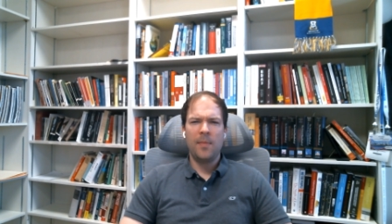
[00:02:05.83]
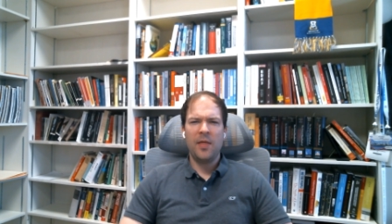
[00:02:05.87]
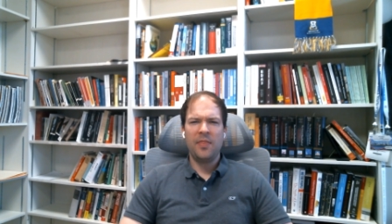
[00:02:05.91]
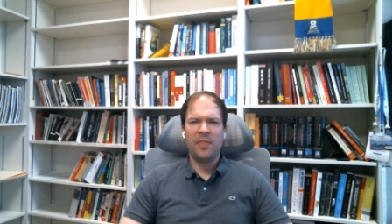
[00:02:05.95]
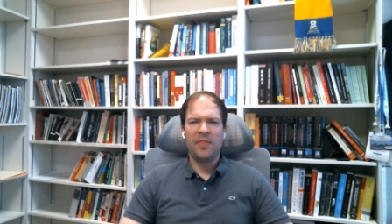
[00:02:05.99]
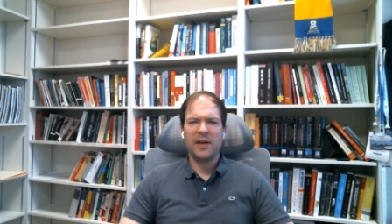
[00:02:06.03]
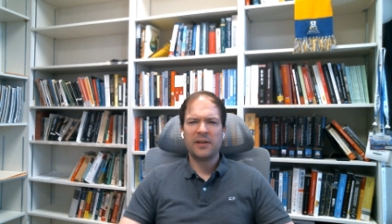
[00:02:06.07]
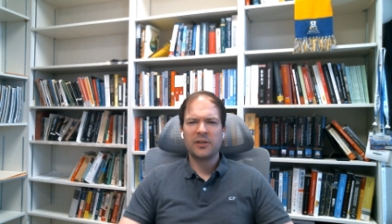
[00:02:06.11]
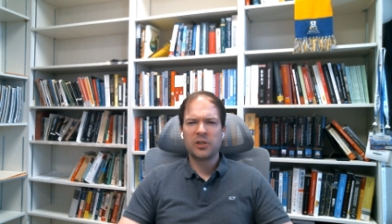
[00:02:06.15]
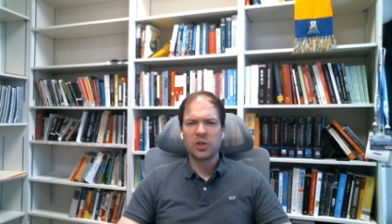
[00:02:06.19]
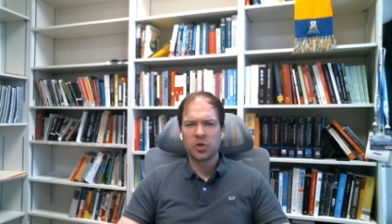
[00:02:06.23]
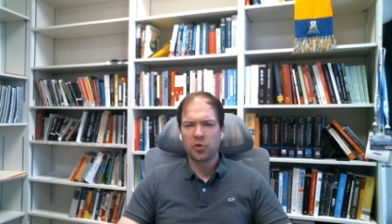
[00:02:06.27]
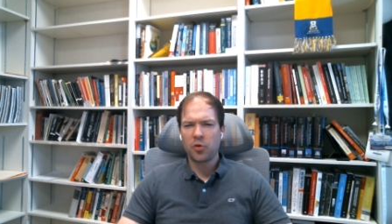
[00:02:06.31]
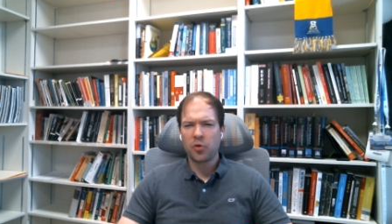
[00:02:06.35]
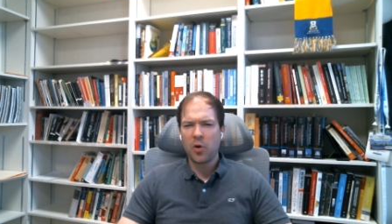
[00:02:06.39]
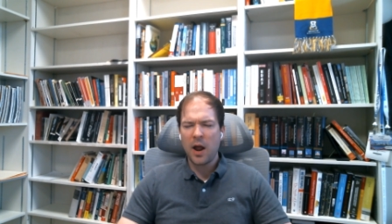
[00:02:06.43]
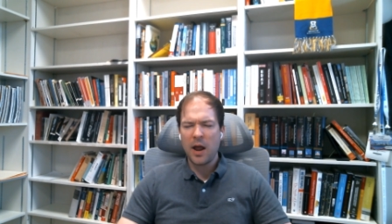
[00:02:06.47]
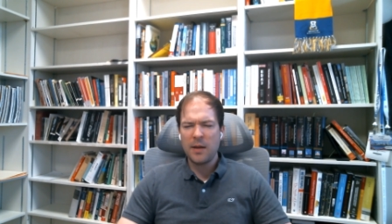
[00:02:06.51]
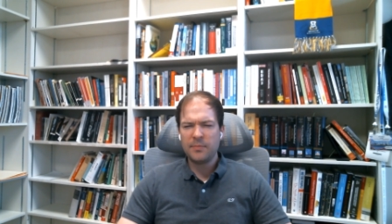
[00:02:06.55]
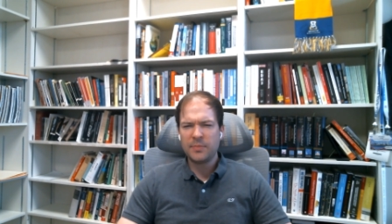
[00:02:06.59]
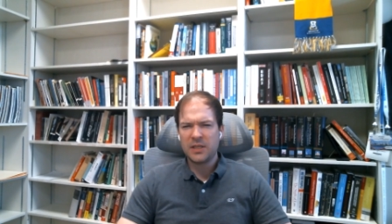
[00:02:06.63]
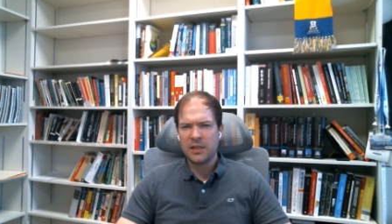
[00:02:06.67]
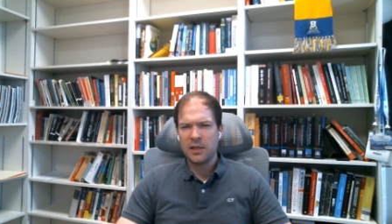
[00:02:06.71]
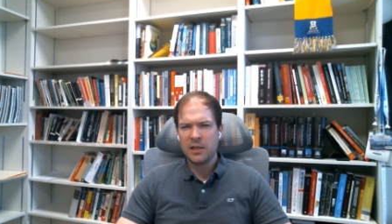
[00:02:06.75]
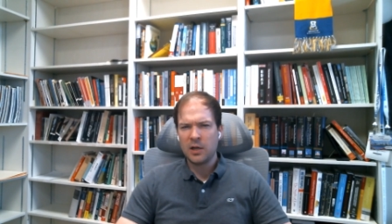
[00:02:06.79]
that
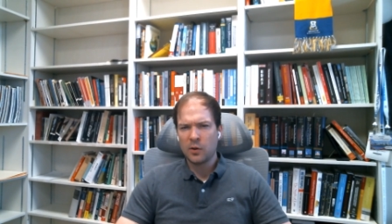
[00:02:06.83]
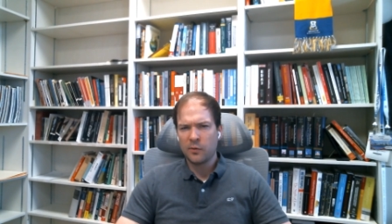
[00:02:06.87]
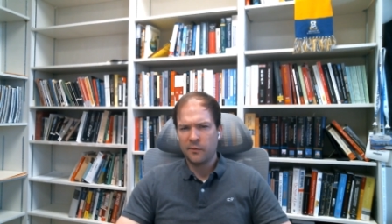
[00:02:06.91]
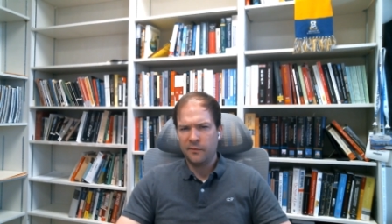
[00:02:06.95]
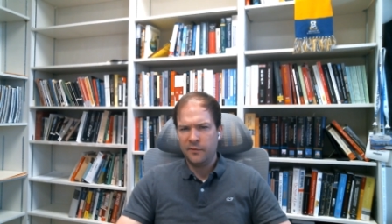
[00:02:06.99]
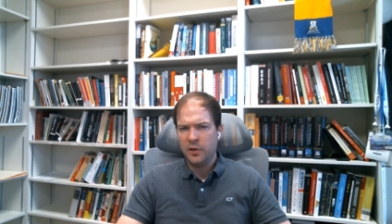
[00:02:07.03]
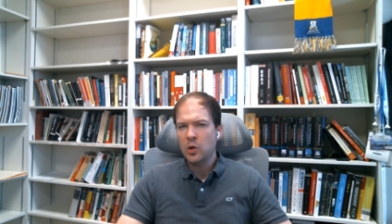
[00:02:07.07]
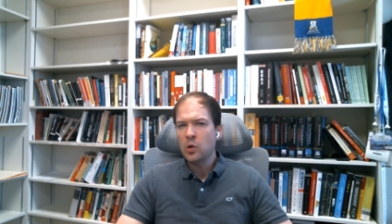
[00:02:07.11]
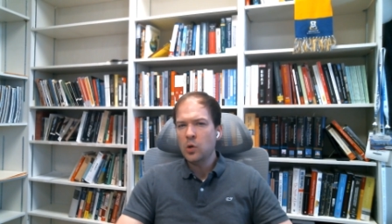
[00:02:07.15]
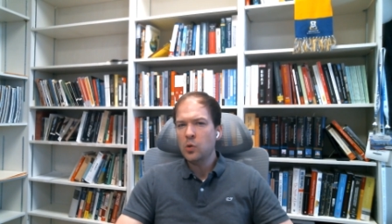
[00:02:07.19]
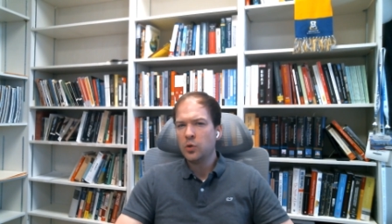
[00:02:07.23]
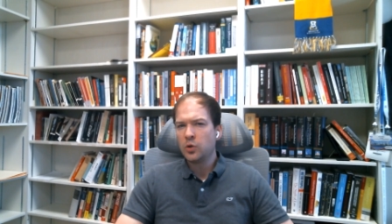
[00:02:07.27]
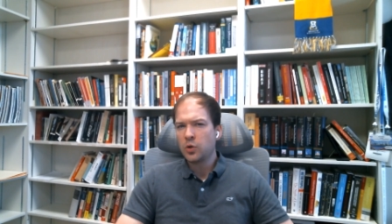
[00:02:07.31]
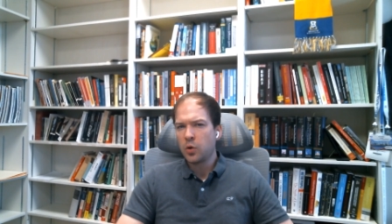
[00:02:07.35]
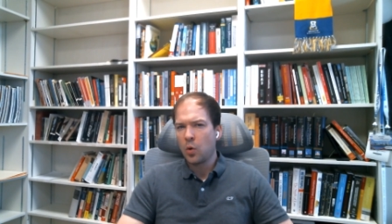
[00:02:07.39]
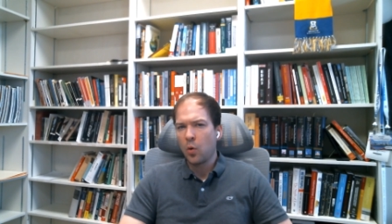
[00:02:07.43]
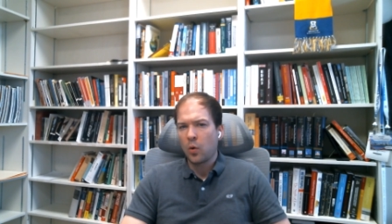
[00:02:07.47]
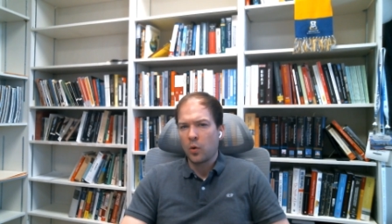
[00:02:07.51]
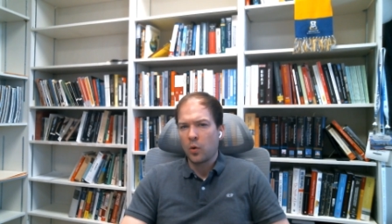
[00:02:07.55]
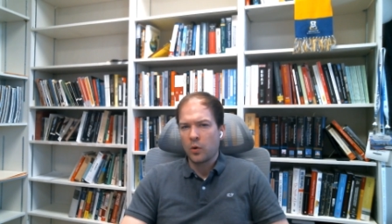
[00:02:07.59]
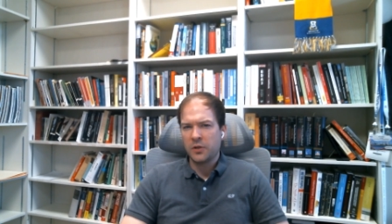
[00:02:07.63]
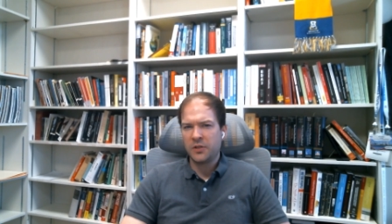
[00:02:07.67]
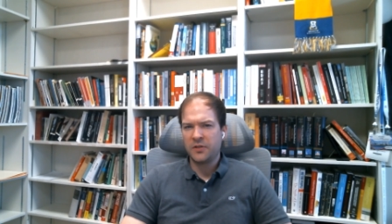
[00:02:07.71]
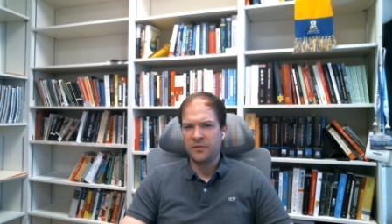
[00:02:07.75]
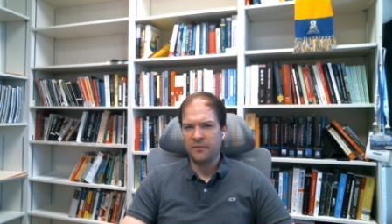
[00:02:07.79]
describes their view
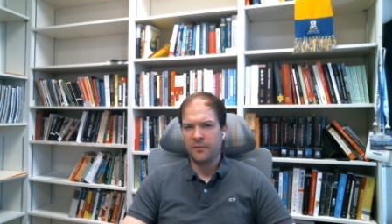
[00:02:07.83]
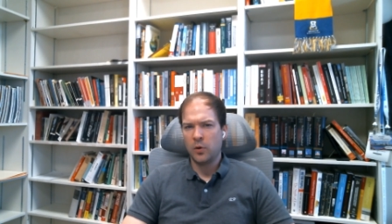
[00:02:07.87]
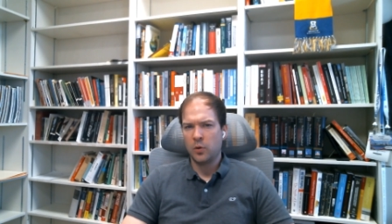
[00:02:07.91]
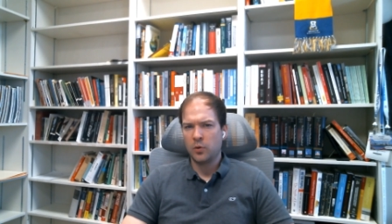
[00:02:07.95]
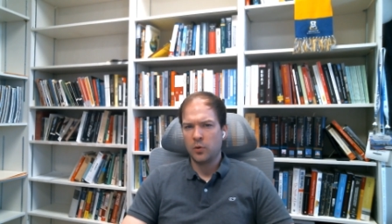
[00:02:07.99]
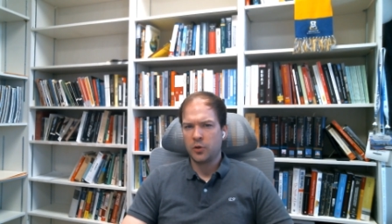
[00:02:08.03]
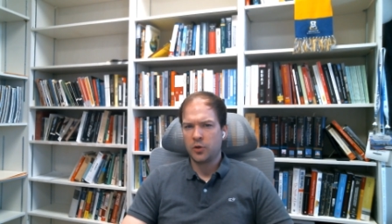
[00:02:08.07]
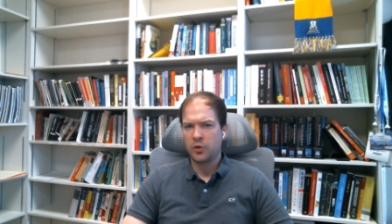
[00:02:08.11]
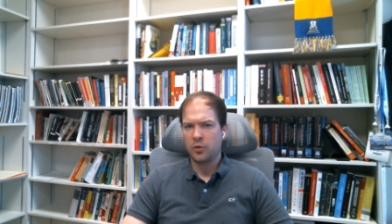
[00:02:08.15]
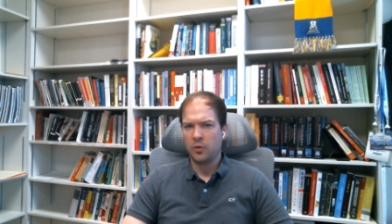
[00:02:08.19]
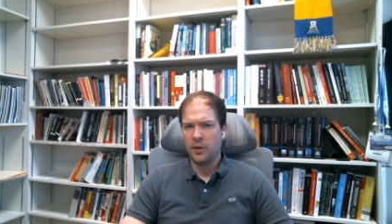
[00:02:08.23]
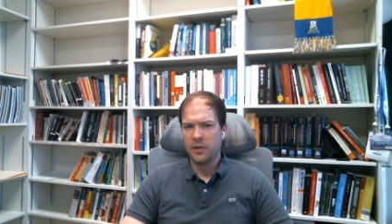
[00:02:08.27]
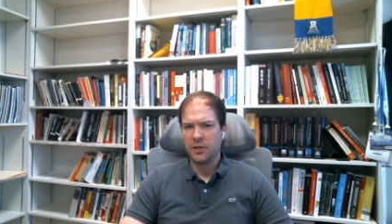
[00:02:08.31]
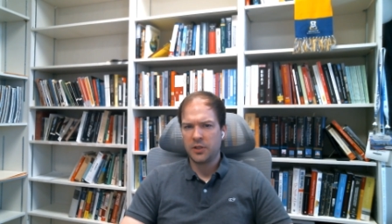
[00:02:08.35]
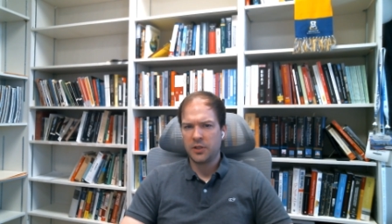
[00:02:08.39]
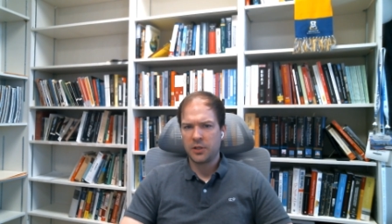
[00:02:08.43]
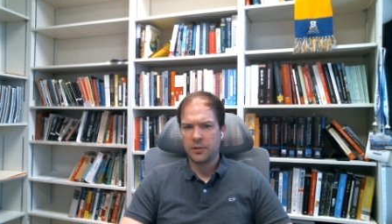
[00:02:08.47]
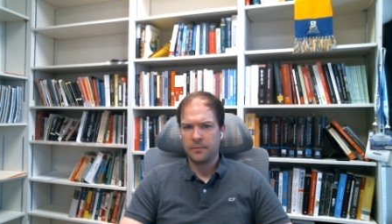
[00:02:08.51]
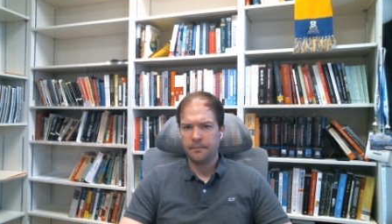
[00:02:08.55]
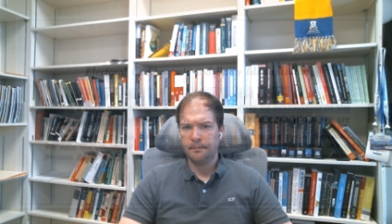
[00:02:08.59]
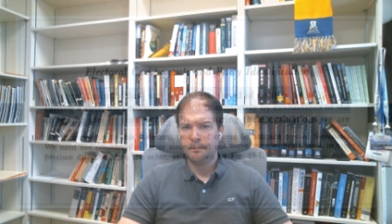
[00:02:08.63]
towards vote choice.